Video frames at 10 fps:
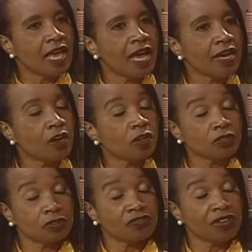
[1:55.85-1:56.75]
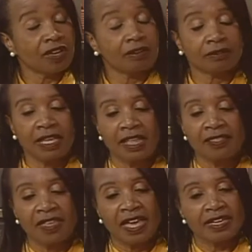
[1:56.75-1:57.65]
I also found
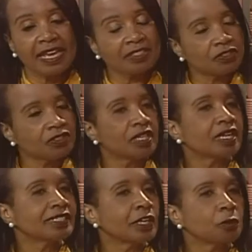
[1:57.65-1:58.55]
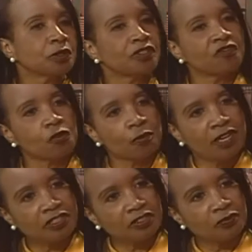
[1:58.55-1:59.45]
that exercise helps in the
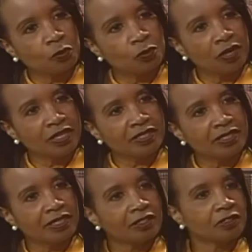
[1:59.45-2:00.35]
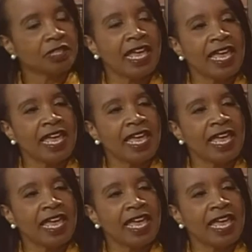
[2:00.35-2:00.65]
formation of new brain cells.